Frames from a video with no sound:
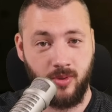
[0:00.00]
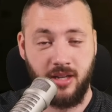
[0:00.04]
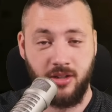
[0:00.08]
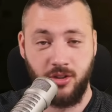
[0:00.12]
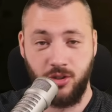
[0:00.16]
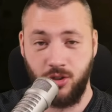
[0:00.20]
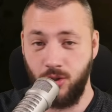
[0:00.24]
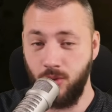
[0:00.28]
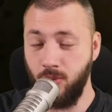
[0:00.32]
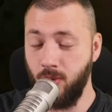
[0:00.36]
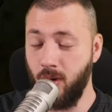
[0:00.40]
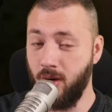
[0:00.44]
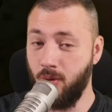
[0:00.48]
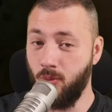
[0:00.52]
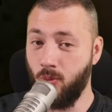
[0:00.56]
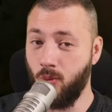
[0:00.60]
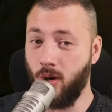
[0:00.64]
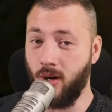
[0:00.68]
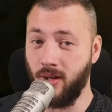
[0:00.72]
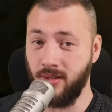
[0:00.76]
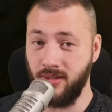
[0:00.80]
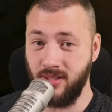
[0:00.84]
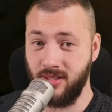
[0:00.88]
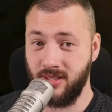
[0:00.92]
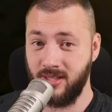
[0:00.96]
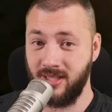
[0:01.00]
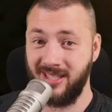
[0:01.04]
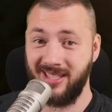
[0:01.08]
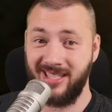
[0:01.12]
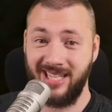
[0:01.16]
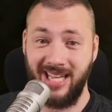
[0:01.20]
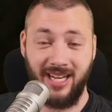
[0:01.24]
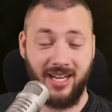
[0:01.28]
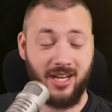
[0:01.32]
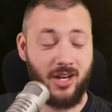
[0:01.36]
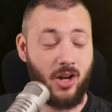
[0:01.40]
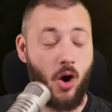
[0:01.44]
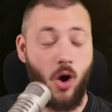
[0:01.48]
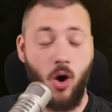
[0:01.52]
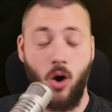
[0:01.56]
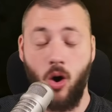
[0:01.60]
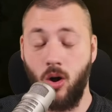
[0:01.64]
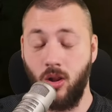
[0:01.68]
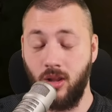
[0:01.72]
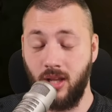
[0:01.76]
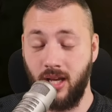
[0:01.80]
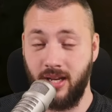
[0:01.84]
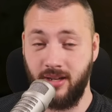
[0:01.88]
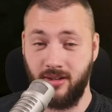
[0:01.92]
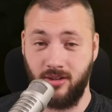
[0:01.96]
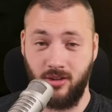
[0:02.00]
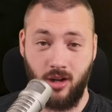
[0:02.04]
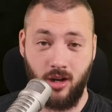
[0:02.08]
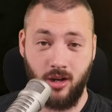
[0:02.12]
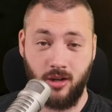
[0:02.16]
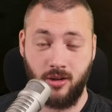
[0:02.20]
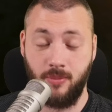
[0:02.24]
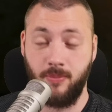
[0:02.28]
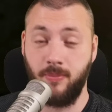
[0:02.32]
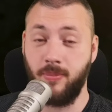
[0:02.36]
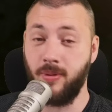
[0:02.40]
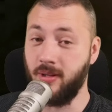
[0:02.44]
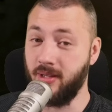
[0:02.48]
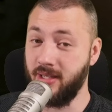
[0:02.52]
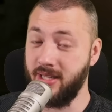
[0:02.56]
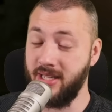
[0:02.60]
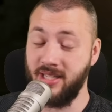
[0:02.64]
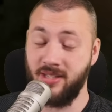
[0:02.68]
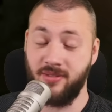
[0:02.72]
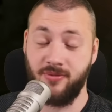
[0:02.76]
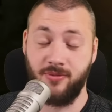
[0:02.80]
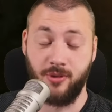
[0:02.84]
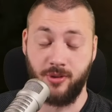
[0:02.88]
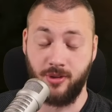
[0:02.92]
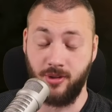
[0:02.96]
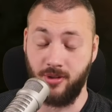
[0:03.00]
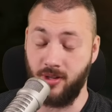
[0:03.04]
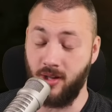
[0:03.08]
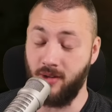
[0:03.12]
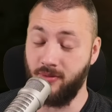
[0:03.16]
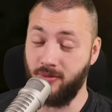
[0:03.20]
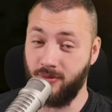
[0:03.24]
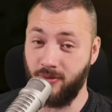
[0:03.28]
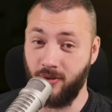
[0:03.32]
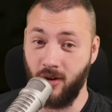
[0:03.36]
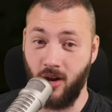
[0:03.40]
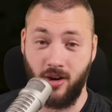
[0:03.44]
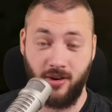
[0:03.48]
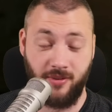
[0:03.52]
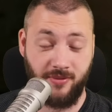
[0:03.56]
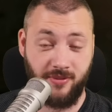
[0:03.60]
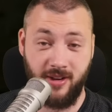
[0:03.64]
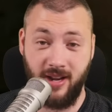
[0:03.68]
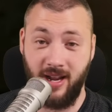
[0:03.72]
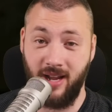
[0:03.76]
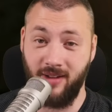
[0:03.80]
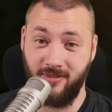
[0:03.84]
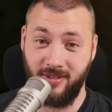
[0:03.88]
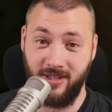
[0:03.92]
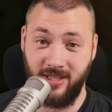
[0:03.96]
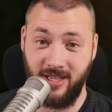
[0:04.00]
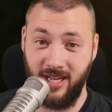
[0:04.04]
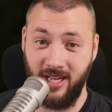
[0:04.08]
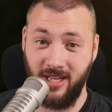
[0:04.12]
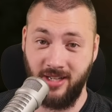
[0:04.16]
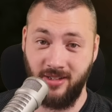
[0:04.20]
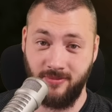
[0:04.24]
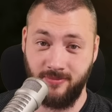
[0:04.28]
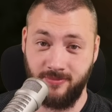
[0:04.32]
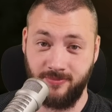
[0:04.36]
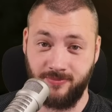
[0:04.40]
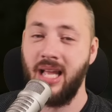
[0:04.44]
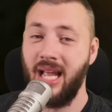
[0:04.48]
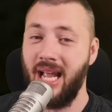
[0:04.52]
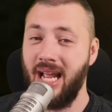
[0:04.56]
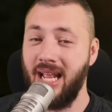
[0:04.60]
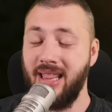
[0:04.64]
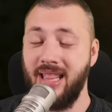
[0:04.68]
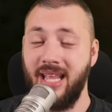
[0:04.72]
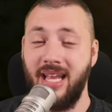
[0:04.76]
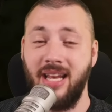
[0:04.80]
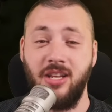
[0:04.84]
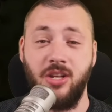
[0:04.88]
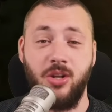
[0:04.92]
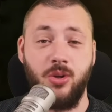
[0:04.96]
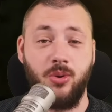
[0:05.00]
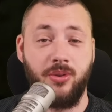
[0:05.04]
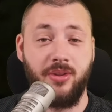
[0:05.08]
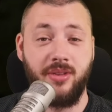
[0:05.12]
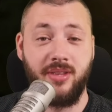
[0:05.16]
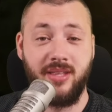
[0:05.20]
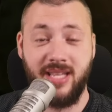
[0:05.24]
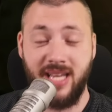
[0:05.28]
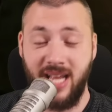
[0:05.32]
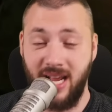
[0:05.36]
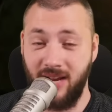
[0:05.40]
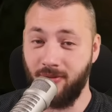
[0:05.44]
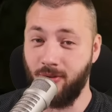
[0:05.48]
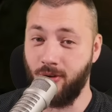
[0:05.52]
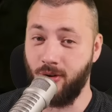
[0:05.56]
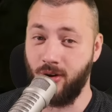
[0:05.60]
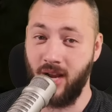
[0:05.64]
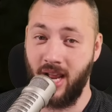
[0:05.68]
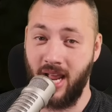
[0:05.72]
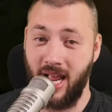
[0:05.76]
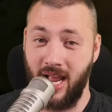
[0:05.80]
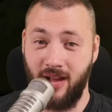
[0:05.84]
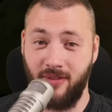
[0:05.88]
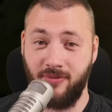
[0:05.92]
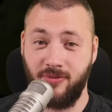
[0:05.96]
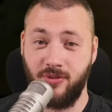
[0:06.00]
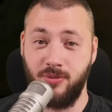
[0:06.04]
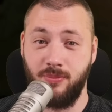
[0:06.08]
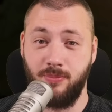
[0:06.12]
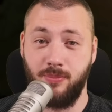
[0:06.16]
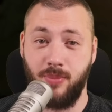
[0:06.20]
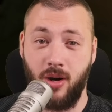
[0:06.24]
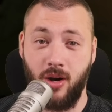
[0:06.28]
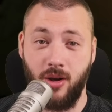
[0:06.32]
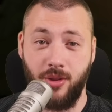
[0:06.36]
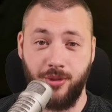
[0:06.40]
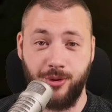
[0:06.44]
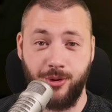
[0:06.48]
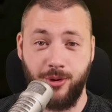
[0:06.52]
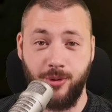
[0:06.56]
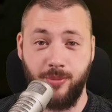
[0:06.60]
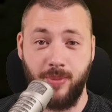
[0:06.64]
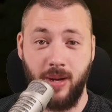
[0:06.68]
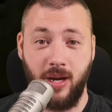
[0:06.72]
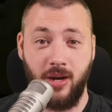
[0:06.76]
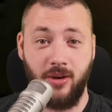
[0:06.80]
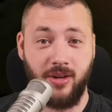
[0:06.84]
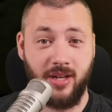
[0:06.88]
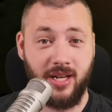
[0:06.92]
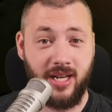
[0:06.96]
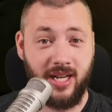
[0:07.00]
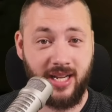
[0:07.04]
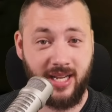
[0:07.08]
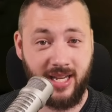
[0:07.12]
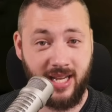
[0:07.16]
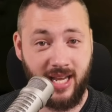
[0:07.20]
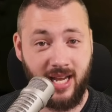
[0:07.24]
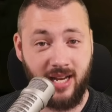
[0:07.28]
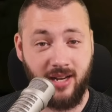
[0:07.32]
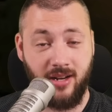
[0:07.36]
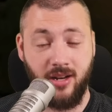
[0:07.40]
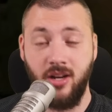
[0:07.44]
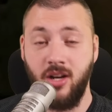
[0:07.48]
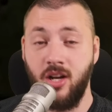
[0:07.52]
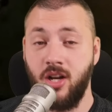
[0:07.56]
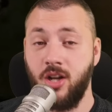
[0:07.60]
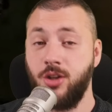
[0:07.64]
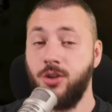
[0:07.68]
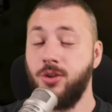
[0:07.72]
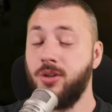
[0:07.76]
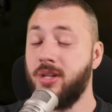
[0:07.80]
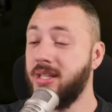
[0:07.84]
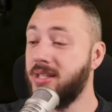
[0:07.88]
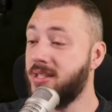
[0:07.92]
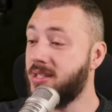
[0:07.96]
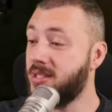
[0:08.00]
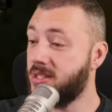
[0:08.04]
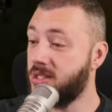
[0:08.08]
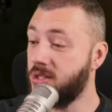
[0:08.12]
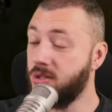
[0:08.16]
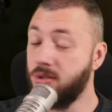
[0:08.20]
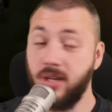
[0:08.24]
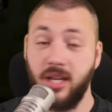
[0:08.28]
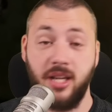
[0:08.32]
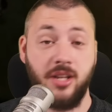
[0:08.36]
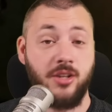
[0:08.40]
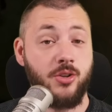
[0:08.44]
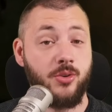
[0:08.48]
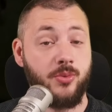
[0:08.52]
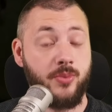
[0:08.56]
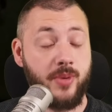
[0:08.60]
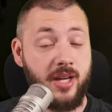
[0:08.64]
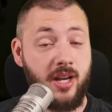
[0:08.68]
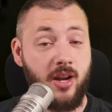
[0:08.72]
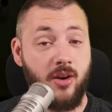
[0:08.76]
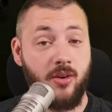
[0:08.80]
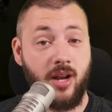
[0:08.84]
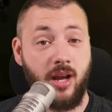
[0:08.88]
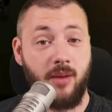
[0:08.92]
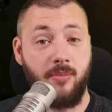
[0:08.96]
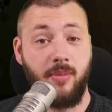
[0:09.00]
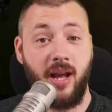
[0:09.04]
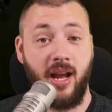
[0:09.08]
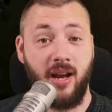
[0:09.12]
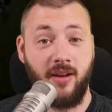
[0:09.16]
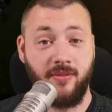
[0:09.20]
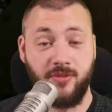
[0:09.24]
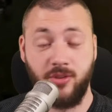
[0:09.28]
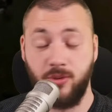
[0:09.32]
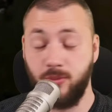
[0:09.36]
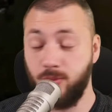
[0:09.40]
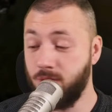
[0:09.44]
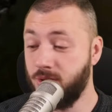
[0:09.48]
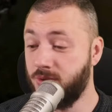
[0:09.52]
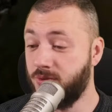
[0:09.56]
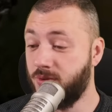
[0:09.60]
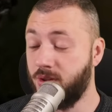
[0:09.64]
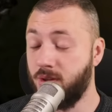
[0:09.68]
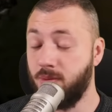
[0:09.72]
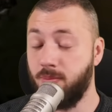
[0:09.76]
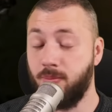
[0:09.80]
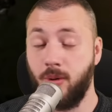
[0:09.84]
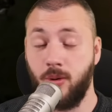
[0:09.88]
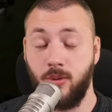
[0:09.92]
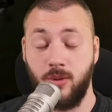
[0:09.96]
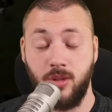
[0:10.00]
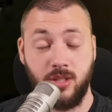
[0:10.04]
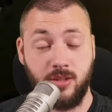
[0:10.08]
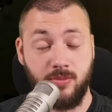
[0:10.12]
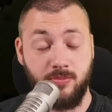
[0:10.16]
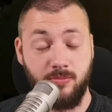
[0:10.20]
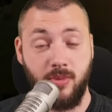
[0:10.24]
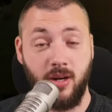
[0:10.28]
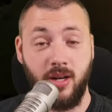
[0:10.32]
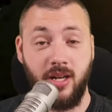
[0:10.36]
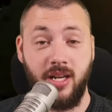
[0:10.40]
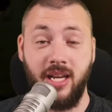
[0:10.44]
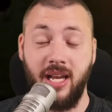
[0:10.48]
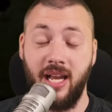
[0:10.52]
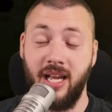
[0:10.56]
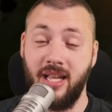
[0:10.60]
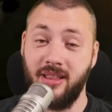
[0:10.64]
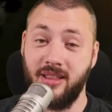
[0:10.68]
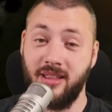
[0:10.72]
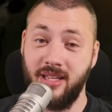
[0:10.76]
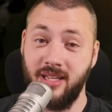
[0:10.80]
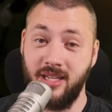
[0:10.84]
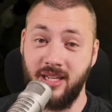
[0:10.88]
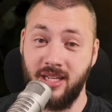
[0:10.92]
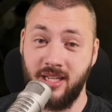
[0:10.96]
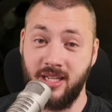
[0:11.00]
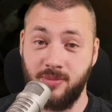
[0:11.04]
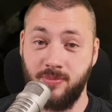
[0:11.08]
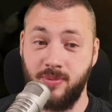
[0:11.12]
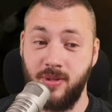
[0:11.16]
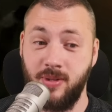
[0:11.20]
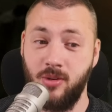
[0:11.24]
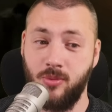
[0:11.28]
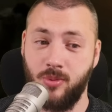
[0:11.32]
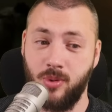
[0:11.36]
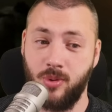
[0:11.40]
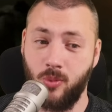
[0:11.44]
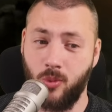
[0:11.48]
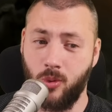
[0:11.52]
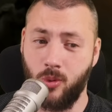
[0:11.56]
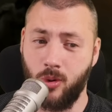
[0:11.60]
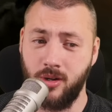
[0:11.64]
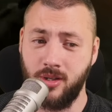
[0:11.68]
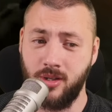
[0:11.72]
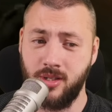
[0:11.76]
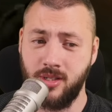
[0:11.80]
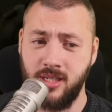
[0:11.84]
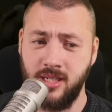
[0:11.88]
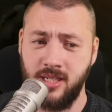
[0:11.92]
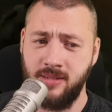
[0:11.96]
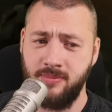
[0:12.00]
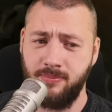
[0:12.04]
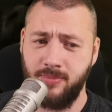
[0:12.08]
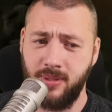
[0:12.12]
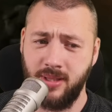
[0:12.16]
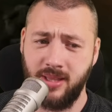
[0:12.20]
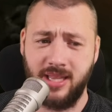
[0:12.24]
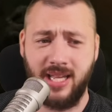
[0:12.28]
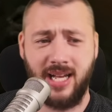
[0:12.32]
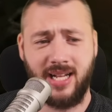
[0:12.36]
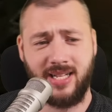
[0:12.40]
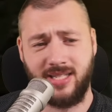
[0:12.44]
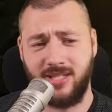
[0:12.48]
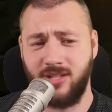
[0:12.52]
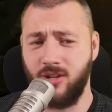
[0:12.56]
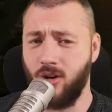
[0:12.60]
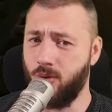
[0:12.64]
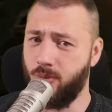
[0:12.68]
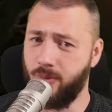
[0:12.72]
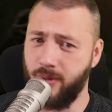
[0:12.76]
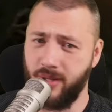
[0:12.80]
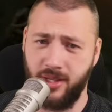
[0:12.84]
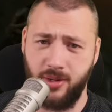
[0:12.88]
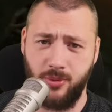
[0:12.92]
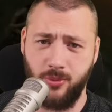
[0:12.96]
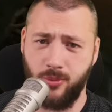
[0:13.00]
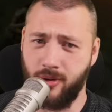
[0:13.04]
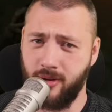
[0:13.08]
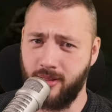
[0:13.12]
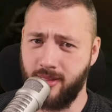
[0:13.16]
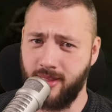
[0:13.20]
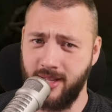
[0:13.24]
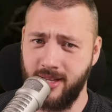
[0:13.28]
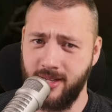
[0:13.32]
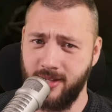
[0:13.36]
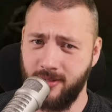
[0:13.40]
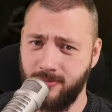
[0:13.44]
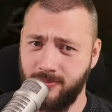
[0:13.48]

Do it once, get it all unlocked, please, for the love of God, if you haven't yet, and then you'll never have to bother about it again. You can still get your Renown up afterwards for the bonus money and the XP rewards, but that's not really worth it.